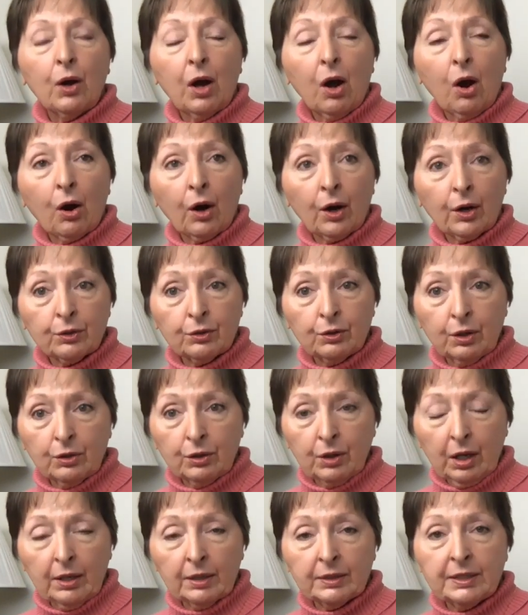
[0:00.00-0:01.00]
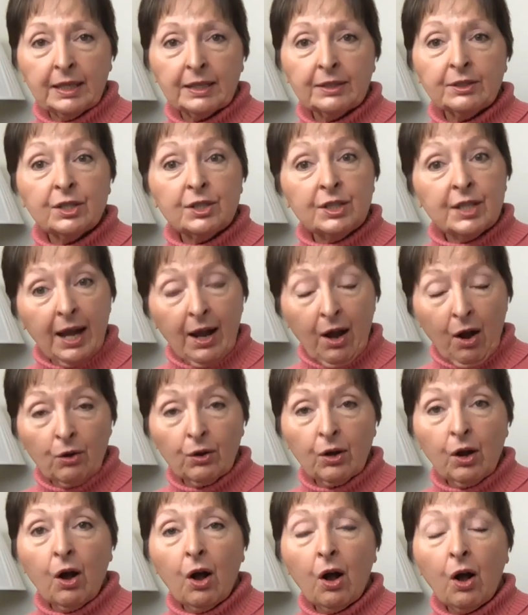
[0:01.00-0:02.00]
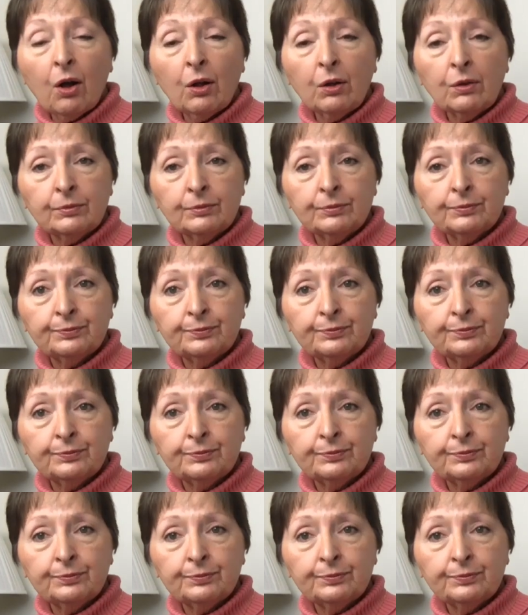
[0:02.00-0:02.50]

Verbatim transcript: are addicted to alcohol,